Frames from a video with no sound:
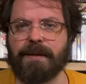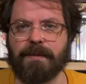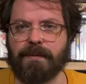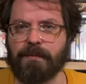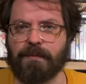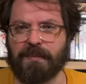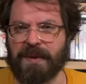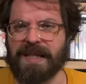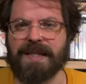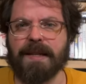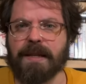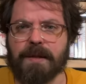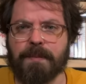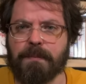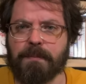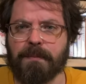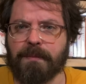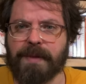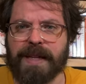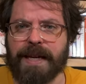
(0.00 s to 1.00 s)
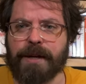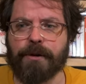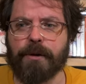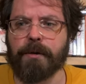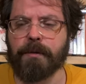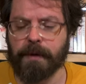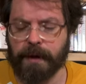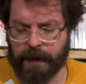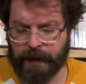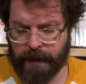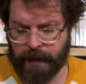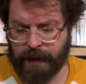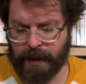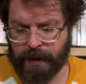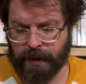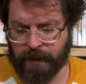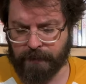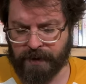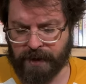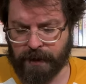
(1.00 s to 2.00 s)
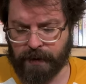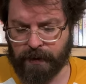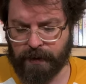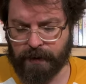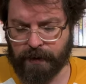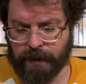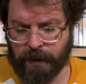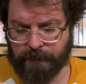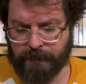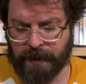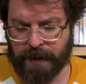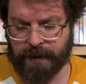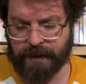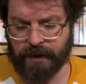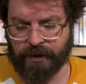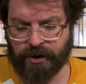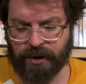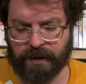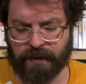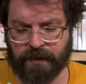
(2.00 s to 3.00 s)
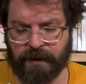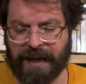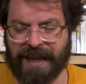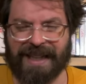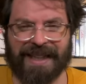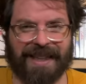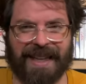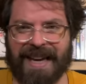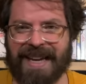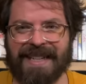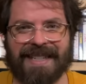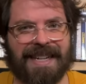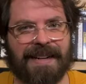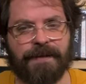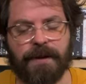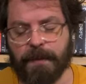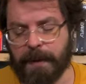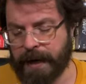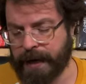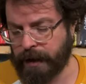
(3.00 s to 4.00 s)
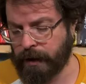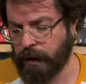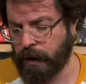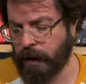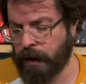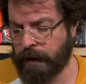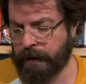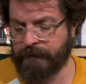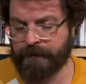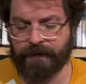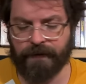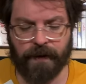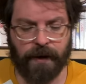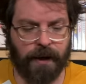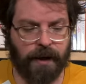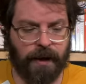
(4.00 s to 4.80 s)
business leader and he comes into these companies and just like lays everybody off